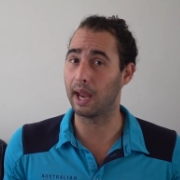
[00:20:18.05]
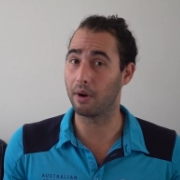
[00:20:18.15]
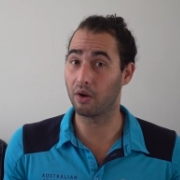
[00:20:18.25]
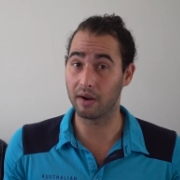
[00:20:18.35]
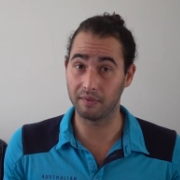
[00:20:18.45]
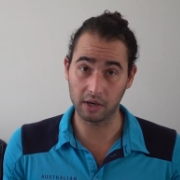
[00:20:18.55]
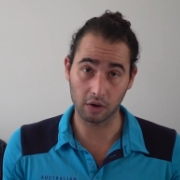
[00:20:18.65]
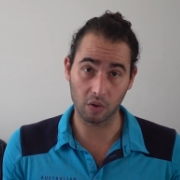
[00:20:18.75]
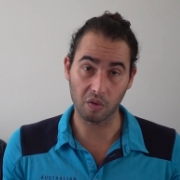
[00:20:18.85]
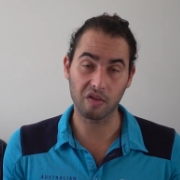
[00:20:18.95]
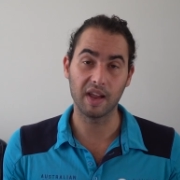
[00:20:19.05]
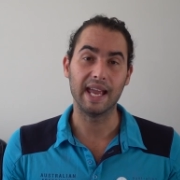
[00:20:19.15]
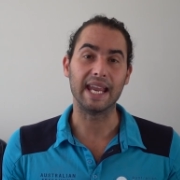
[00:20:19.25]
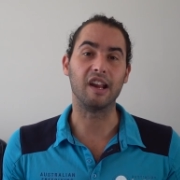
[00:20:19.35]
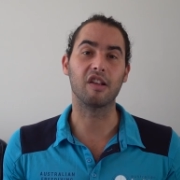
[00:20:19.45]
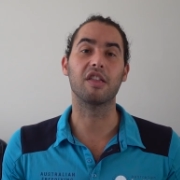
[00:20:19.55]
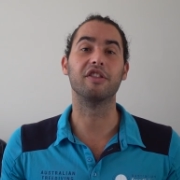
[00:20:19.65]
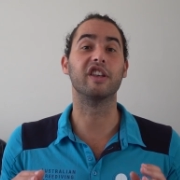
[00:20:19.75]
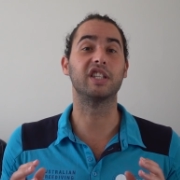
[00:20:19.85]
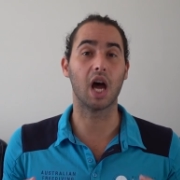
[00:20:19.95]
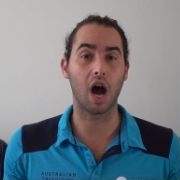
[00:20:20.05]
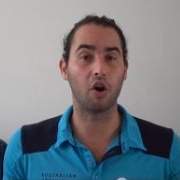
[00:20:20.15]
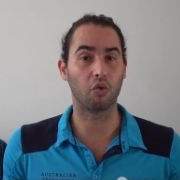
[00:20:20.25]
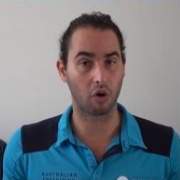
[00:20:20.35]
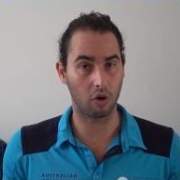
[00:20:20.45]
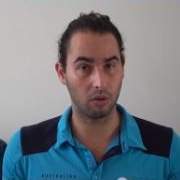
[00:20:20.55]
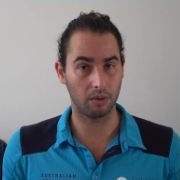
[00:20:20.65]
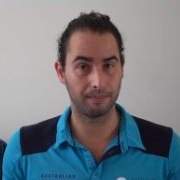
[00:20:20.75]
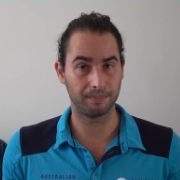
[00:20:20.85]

MRI videos is the tongue roll.